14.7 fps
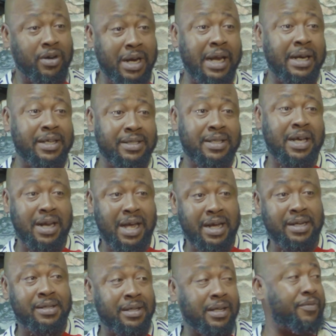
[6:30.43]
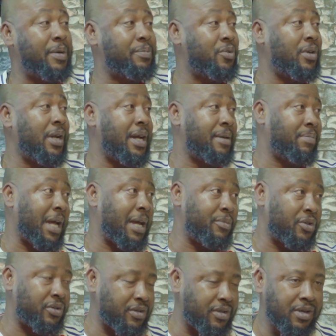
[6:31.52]
at least that had the Liverpool and
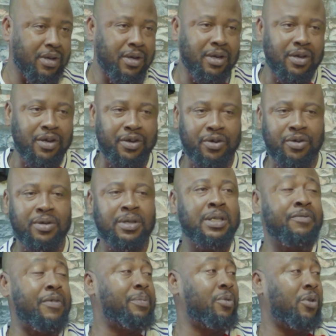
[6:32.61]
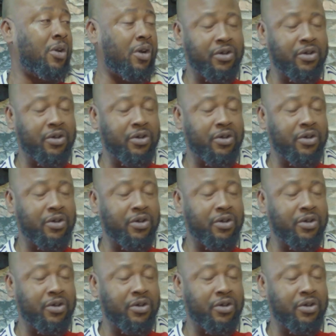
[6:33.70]
Plymouth. Liverpool lost.